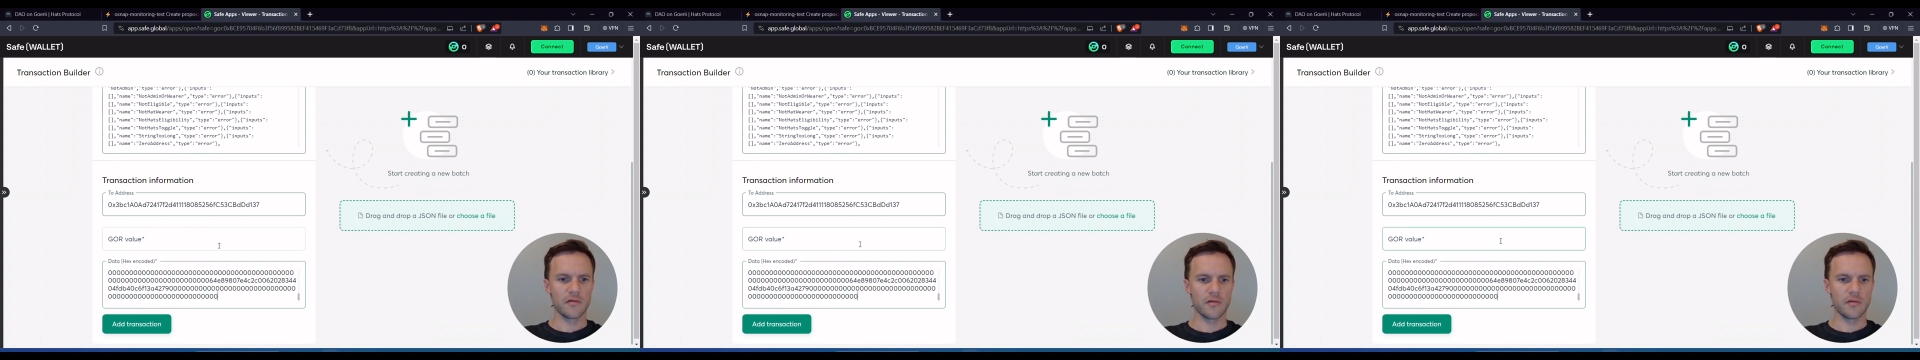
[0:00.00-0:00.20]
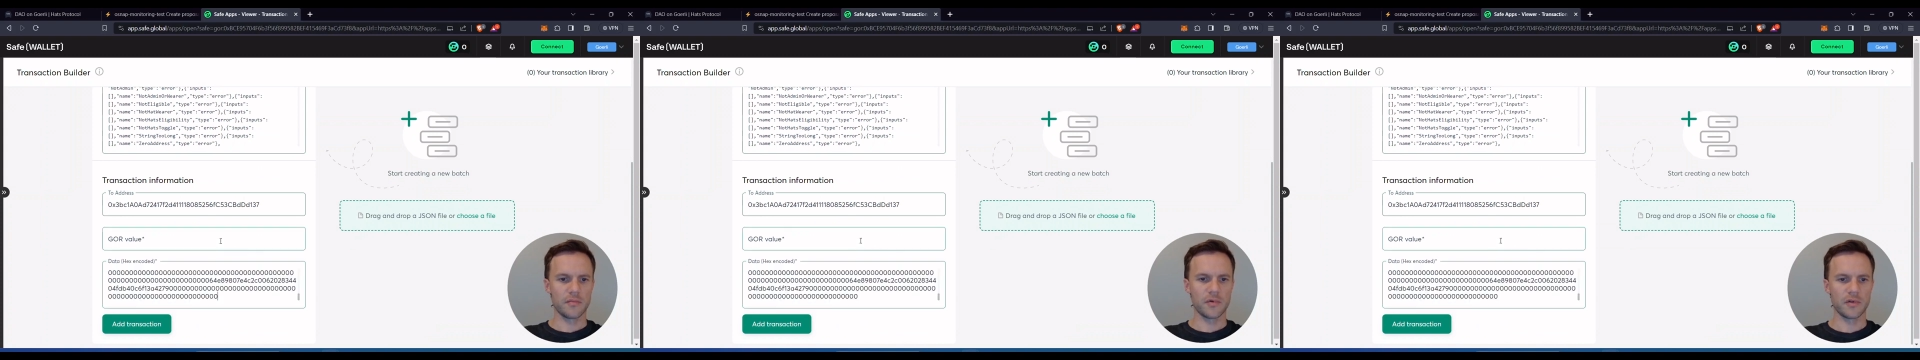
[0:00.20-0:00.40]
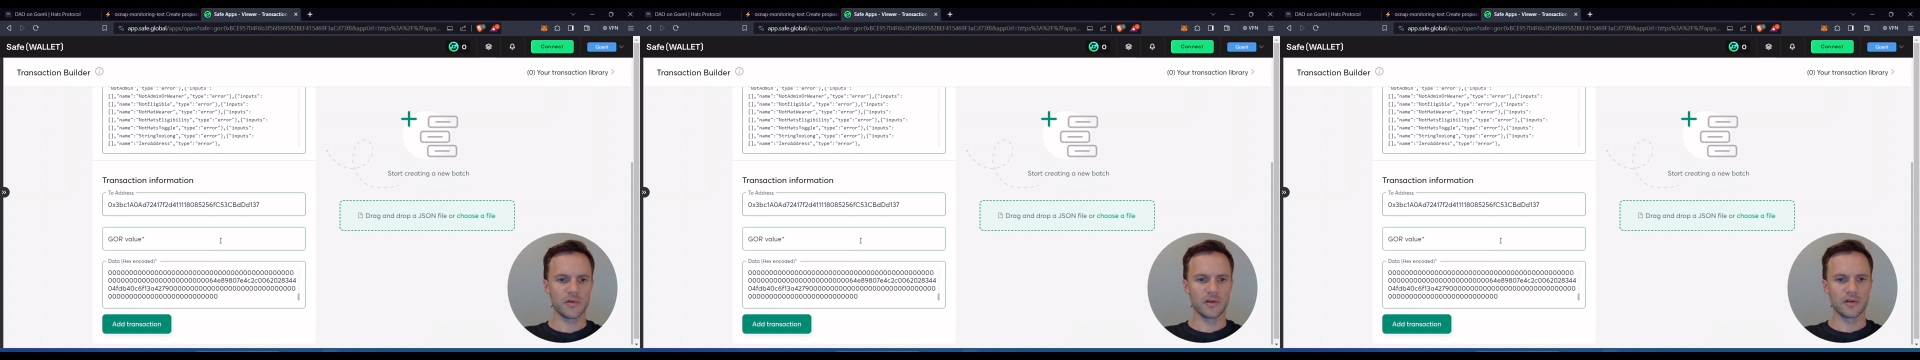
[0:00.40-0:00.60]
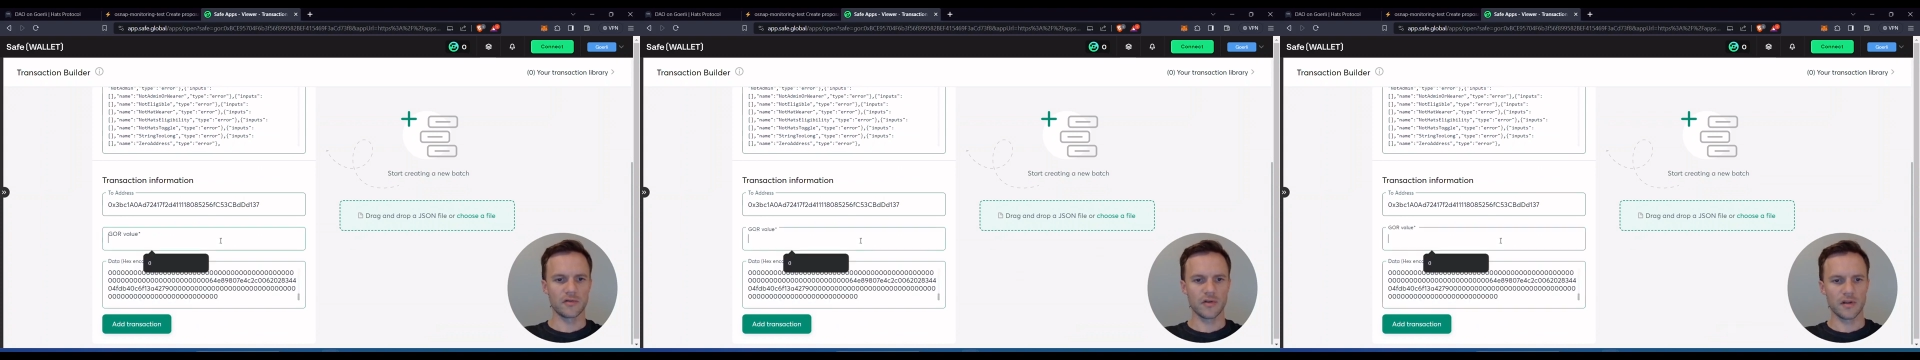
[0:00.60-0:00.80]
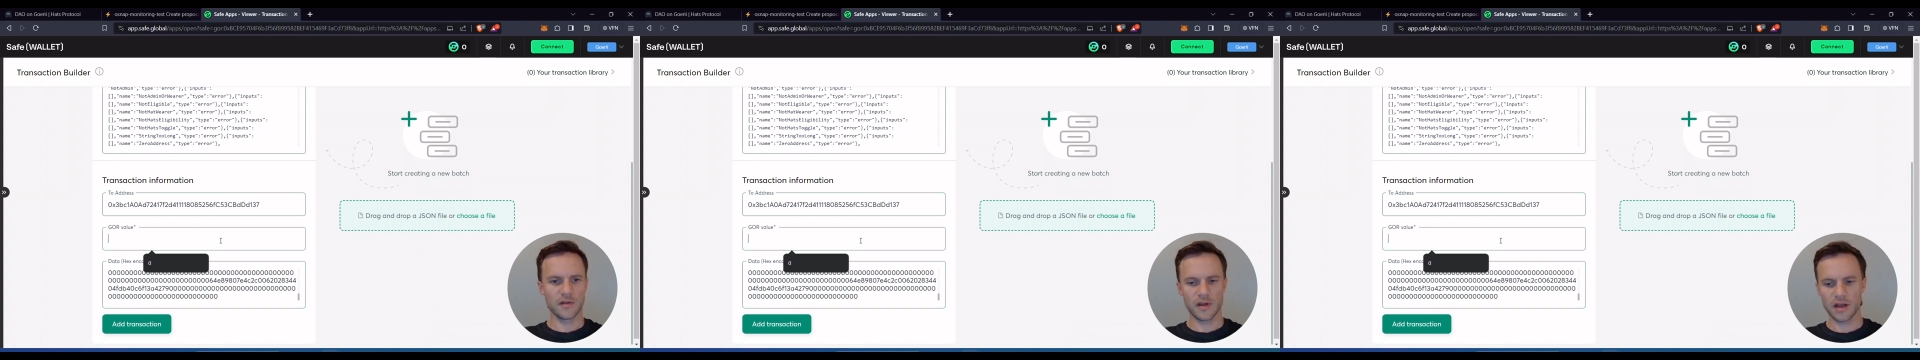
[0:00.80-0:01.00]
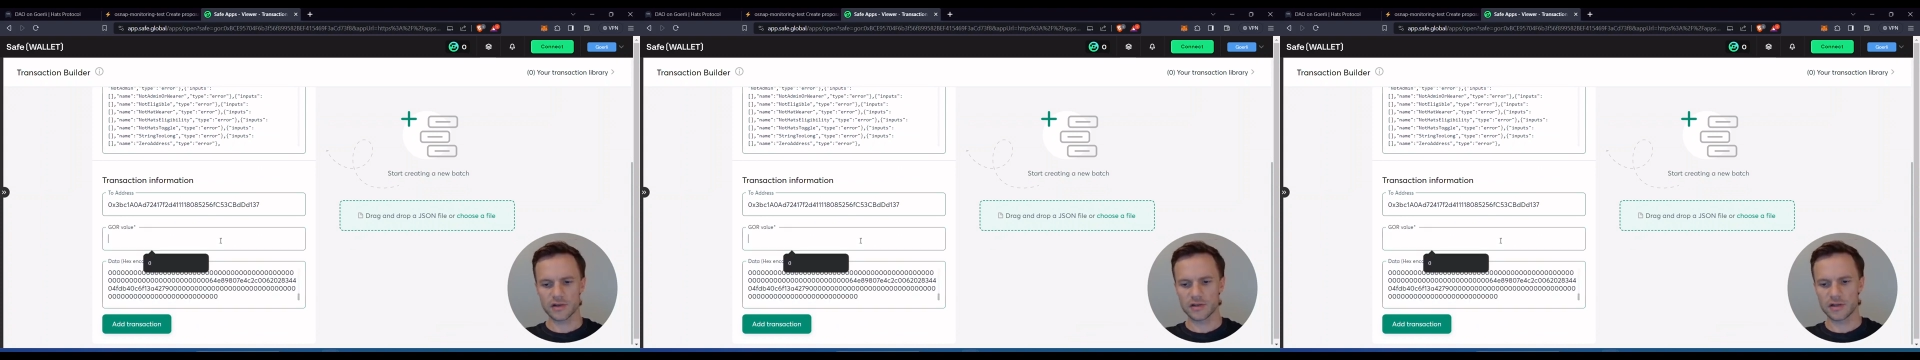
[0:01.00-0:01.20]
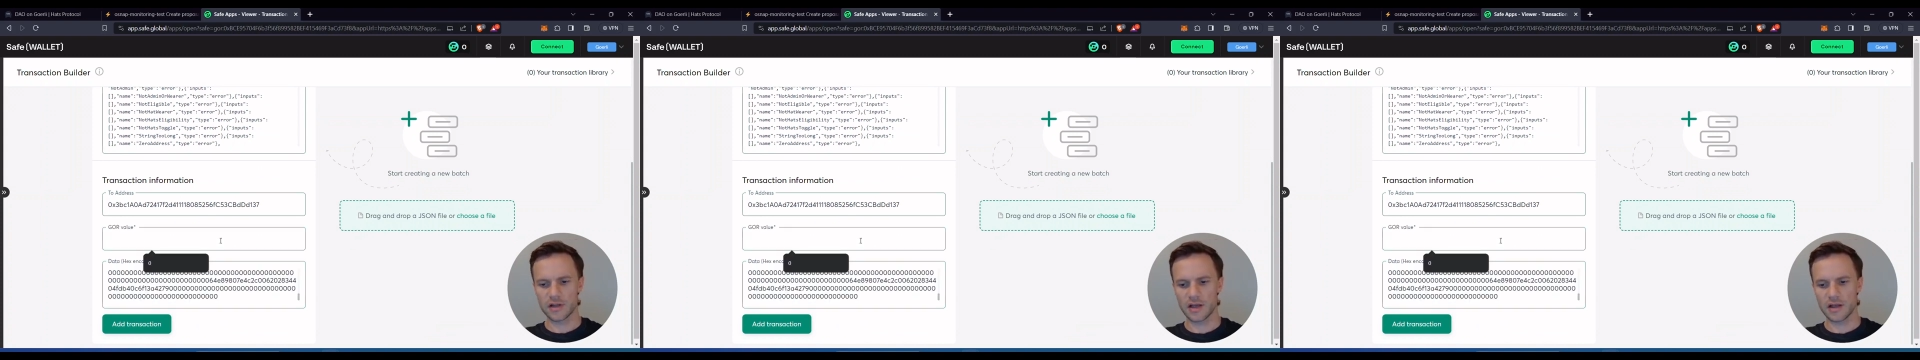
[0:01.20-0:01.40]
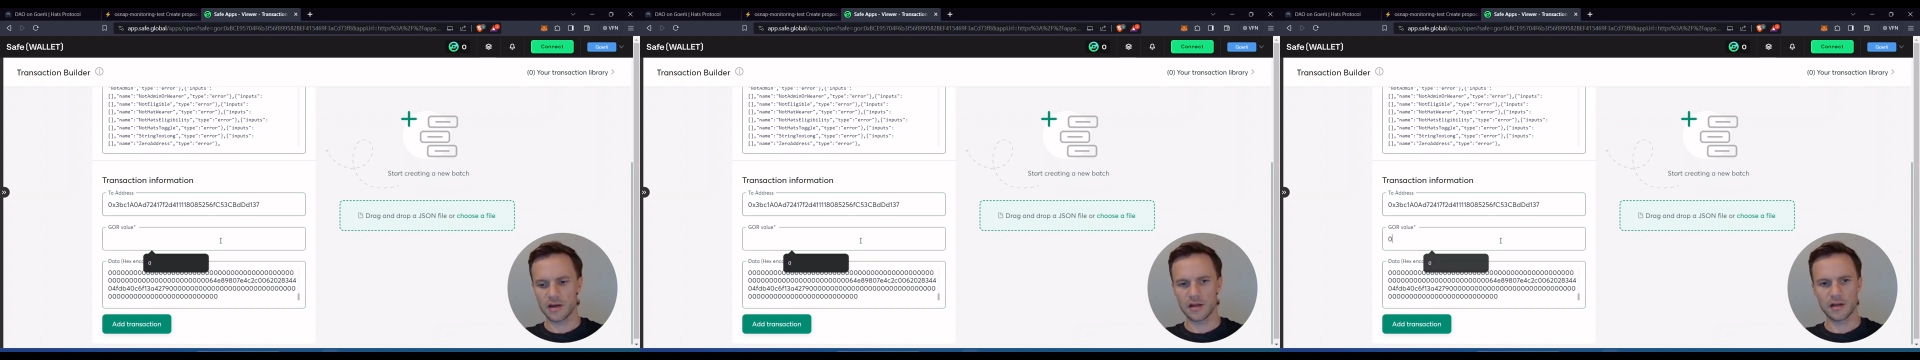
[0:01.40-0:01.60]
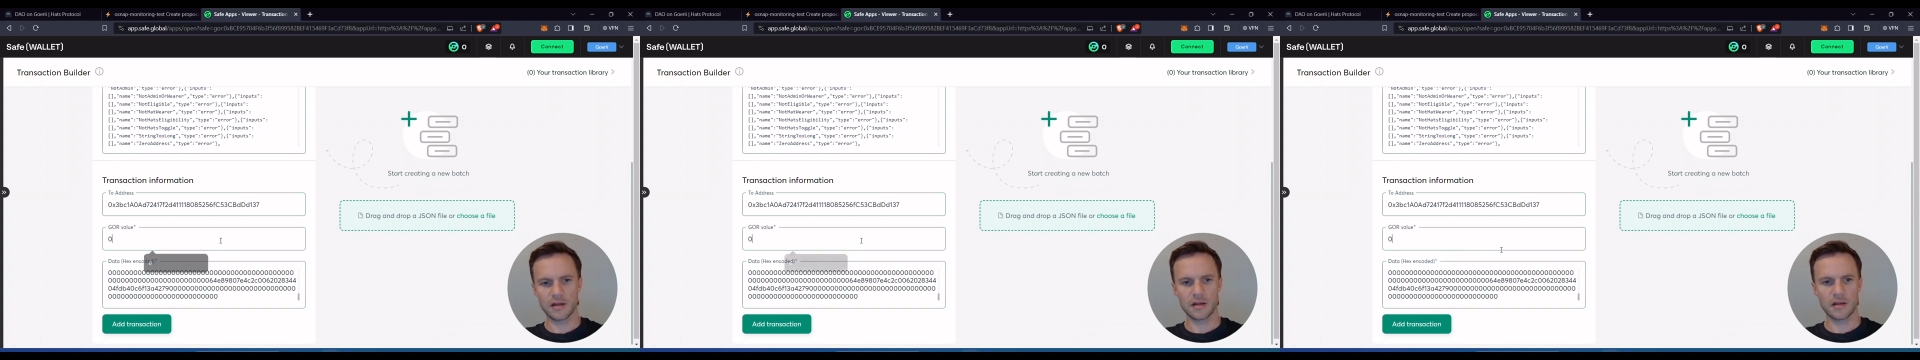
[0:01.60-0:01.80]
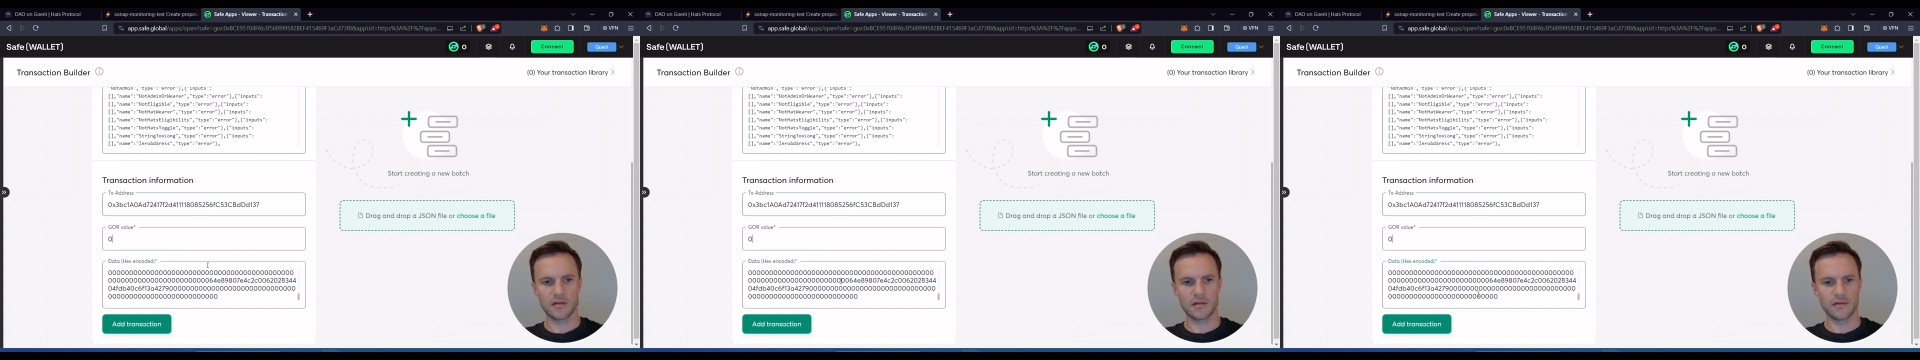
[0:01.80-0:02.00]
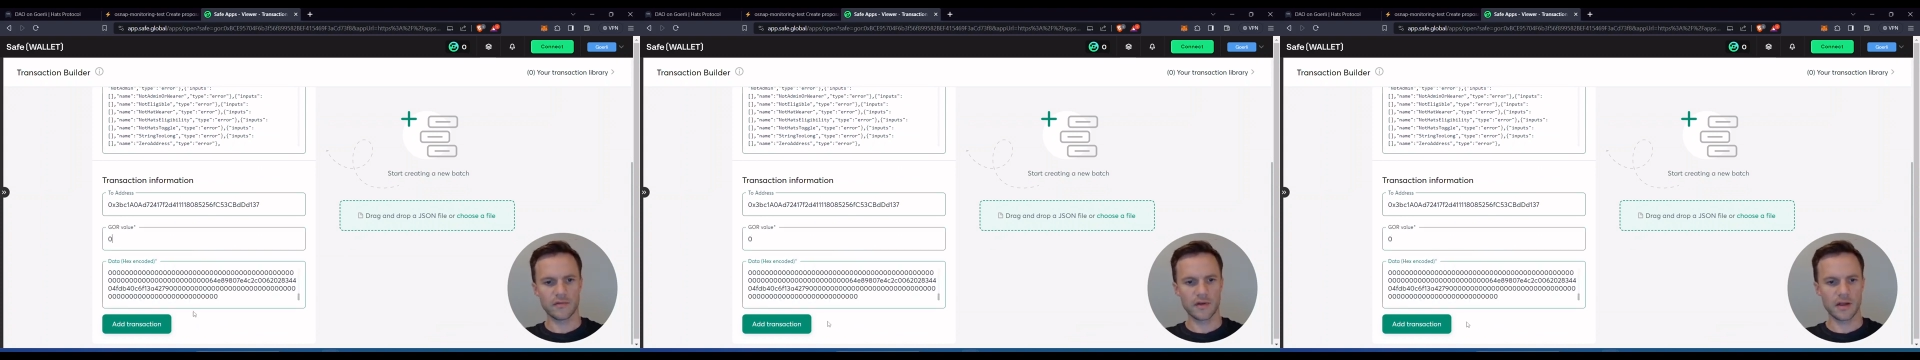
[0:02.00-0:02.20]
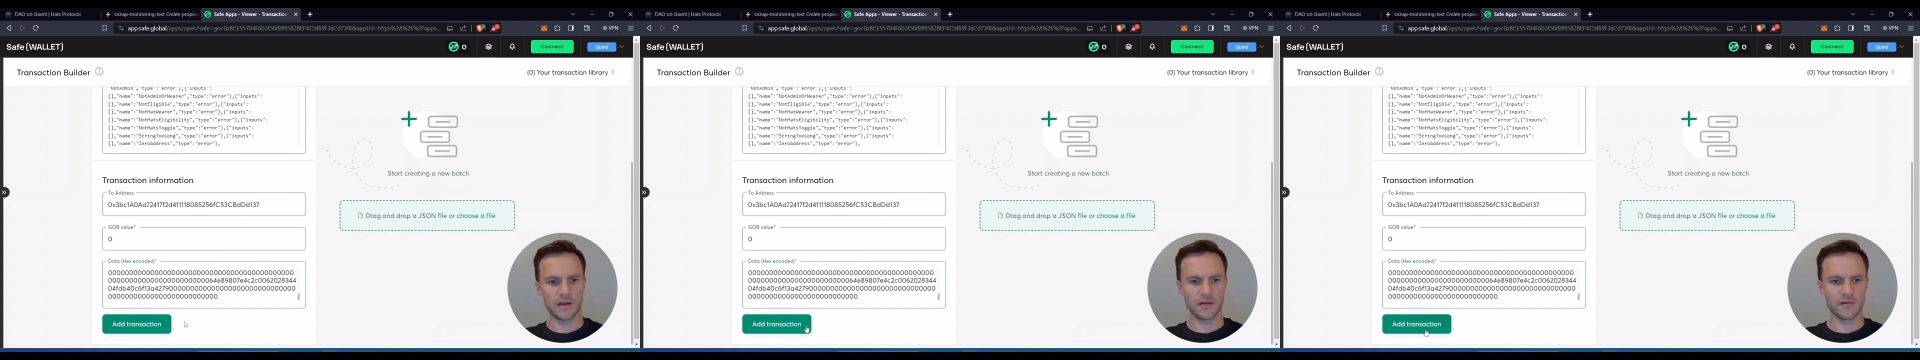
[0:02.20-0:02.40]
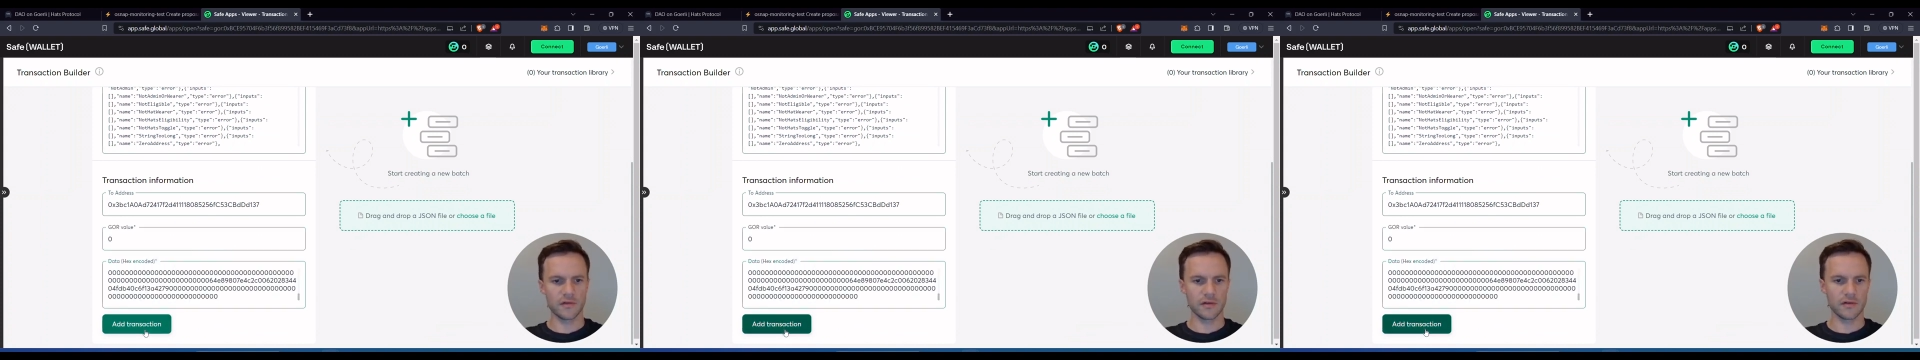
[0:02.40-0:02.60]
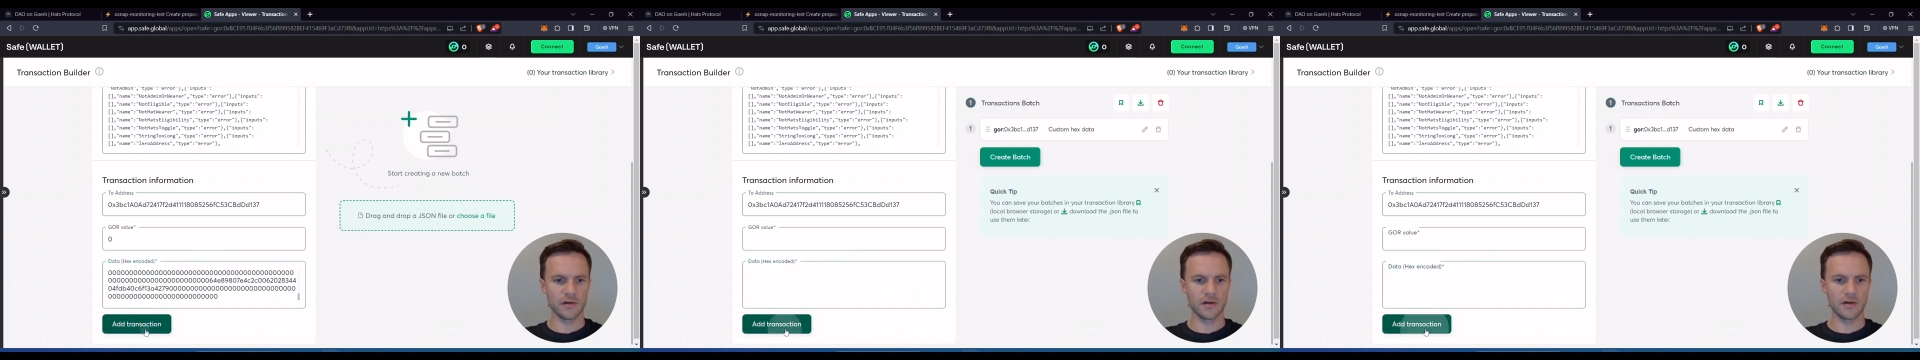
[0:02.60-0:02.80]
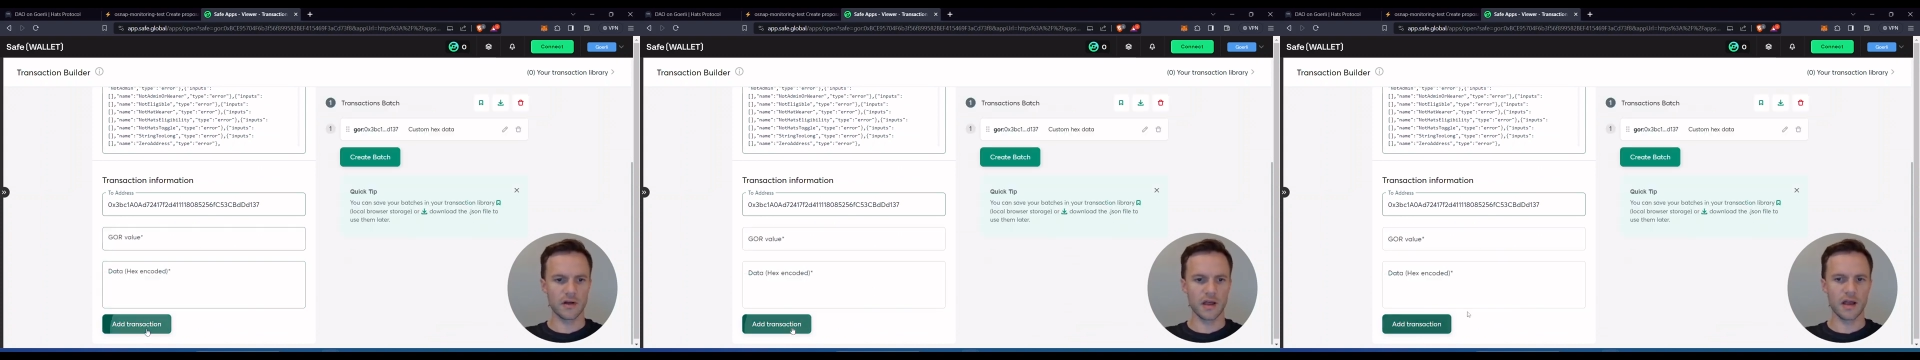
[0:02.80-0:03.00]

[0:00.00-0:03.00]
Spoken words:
I'll put in the transaction data and the value of 0,